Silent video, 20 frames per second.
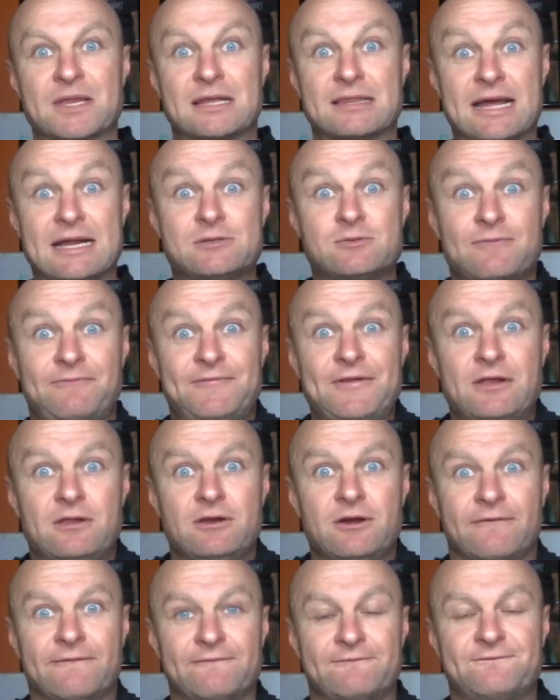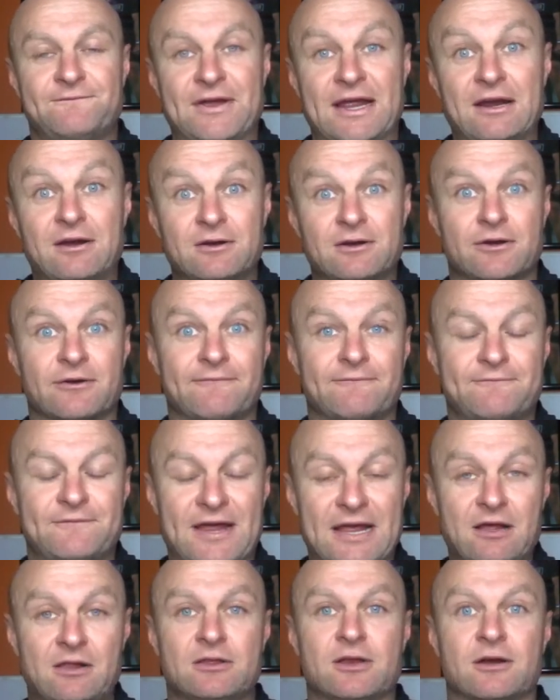That's what
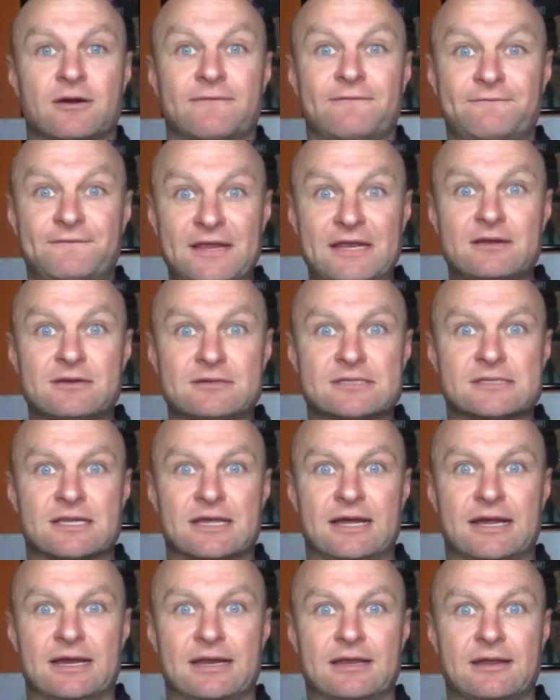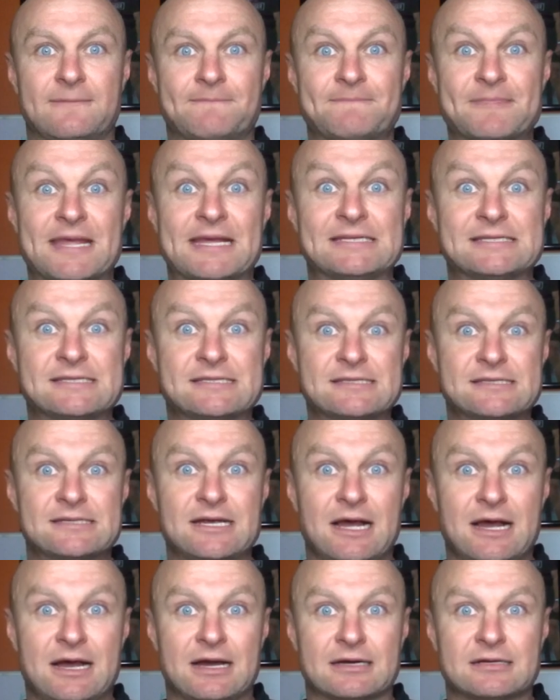failure feels like. It
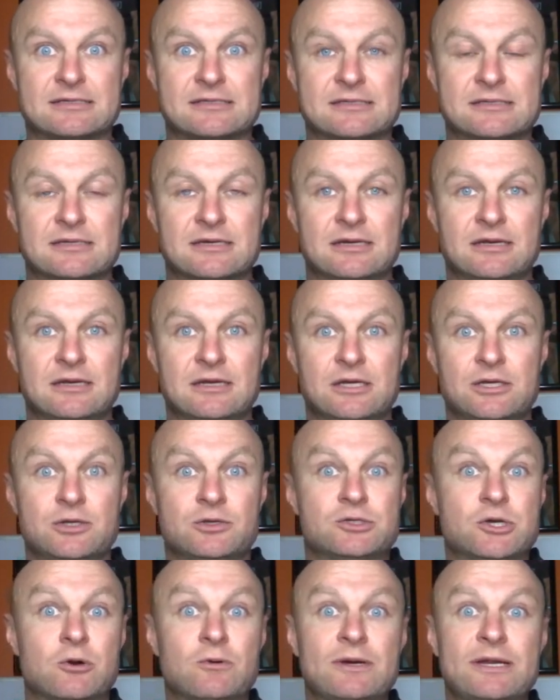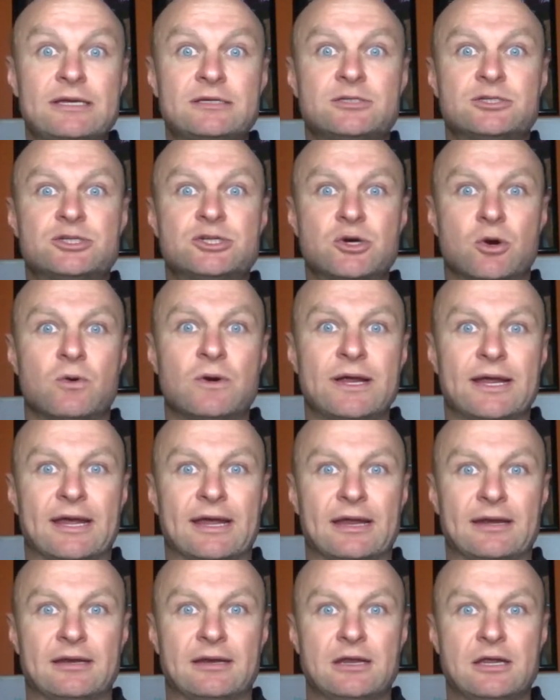sucks. You don't enjoy
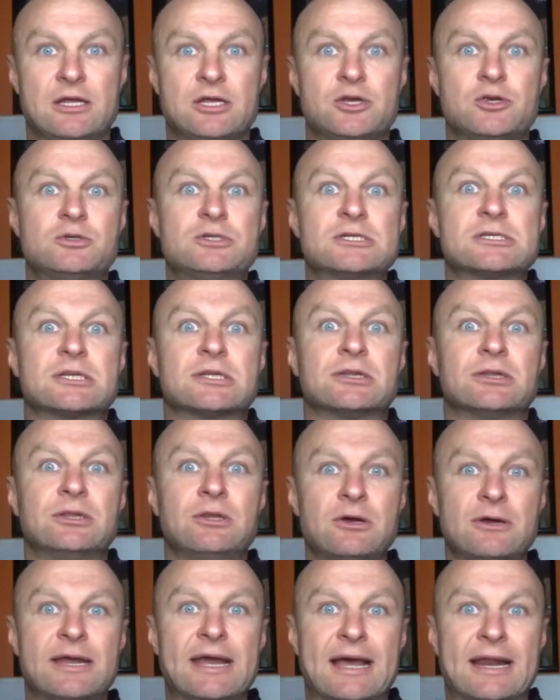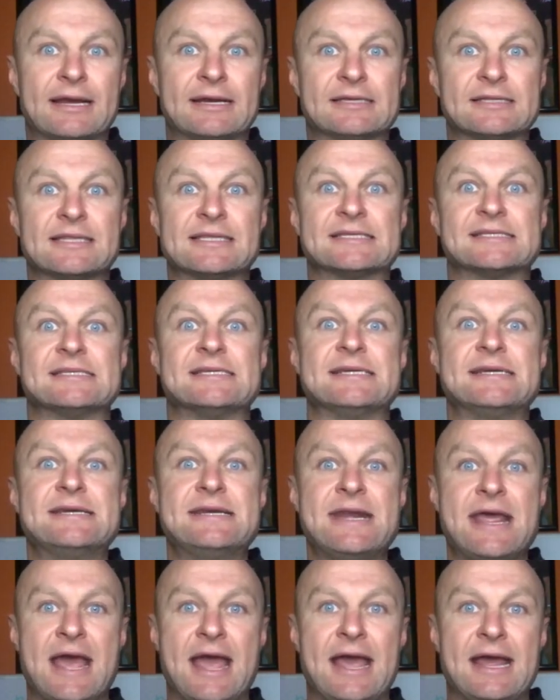it. You just look at it as this
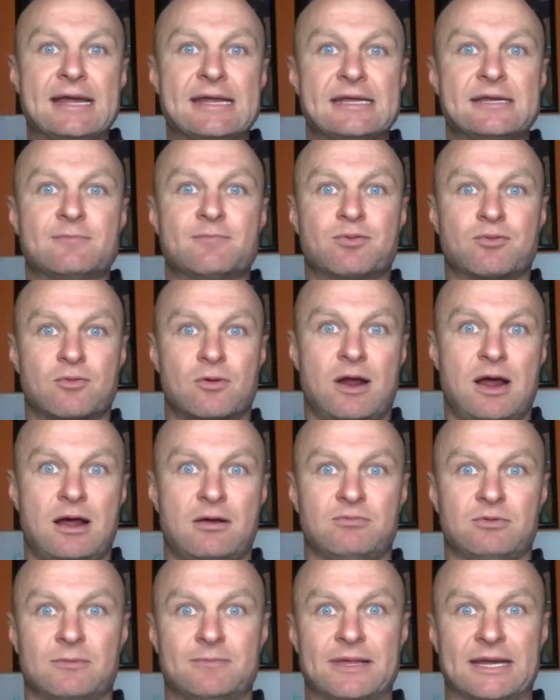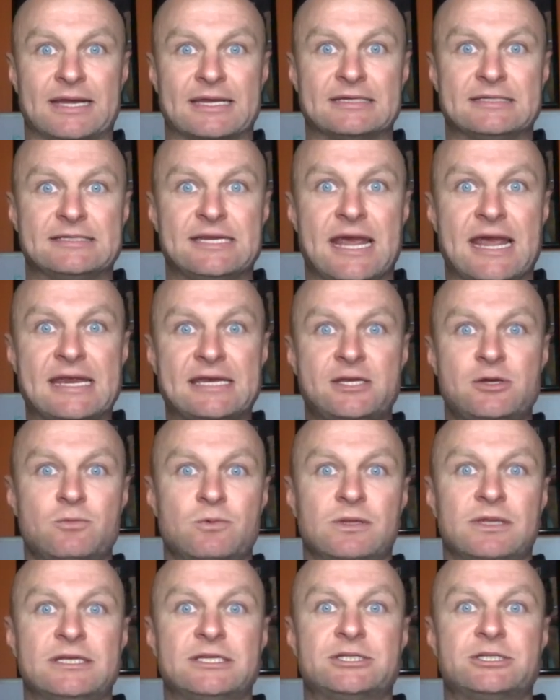nagging problem that
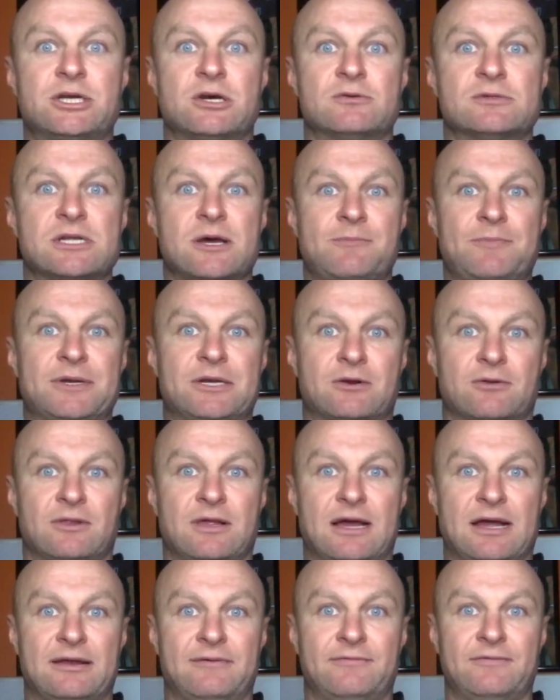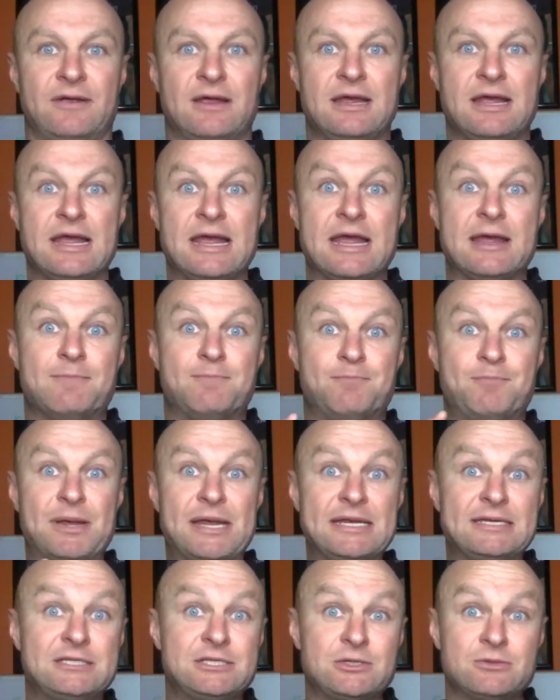continually shows up in your life. It
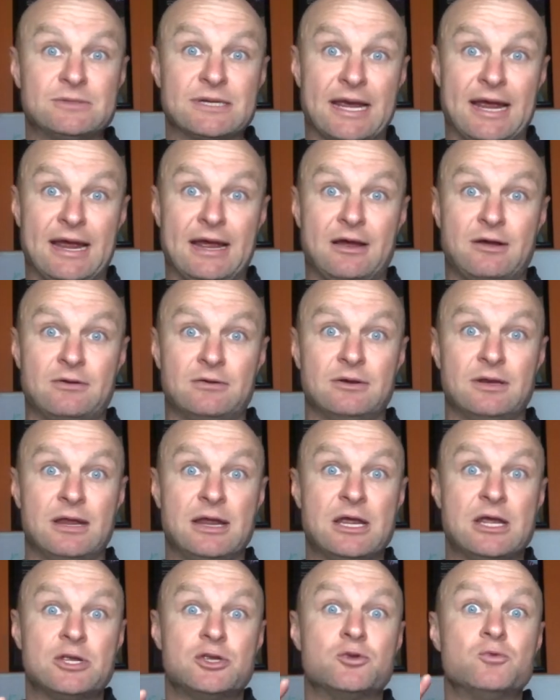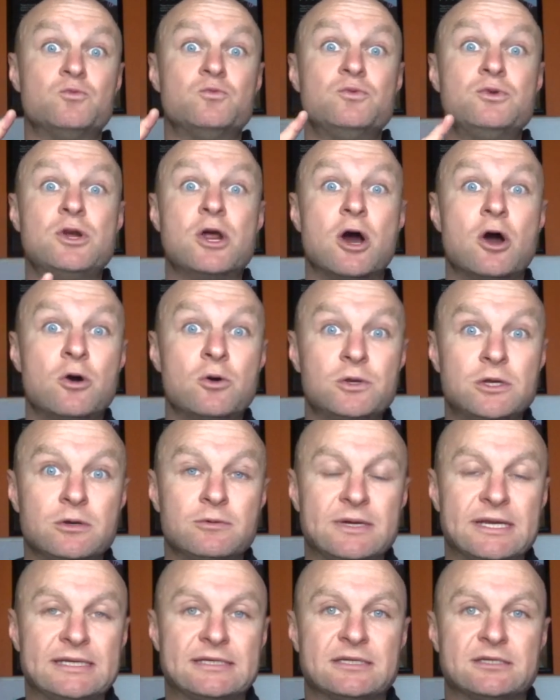beats you down. You know you
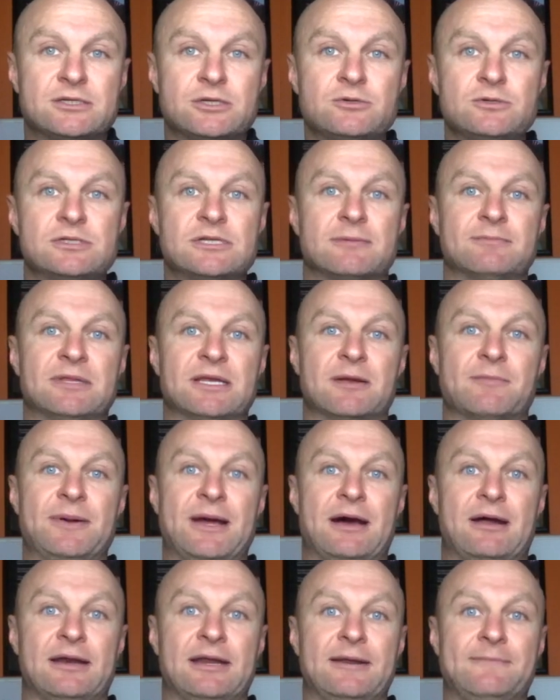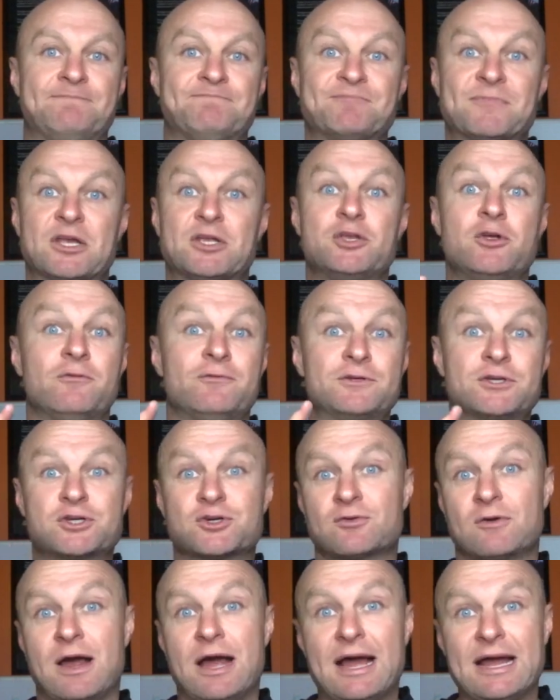need to do something about it. You've
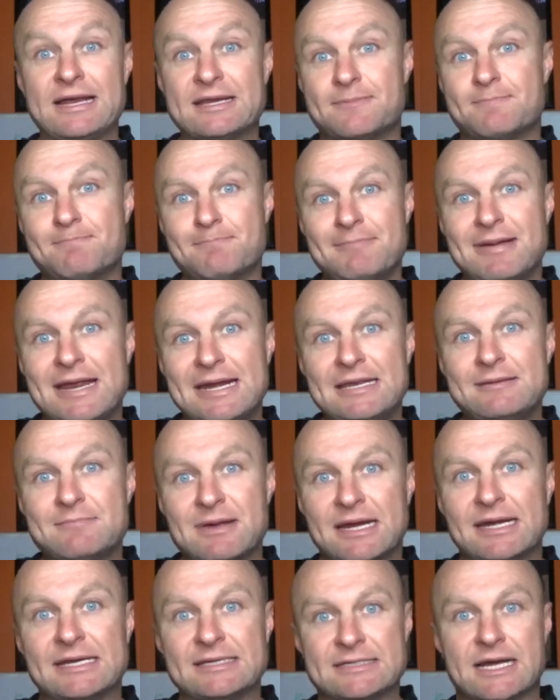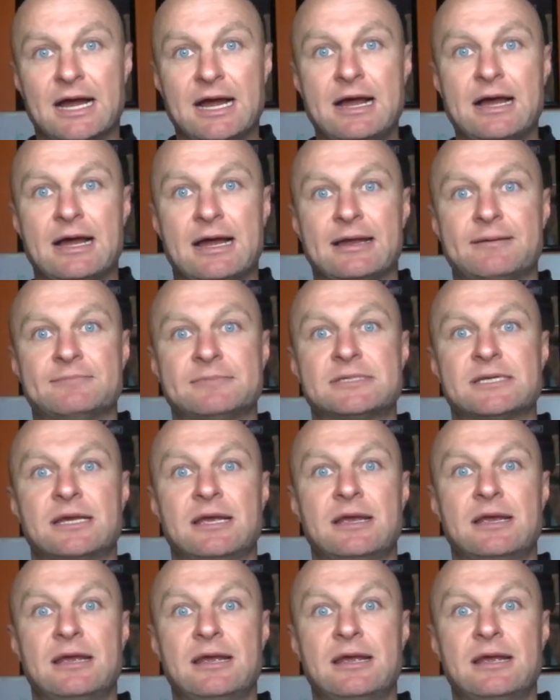tried many, many times.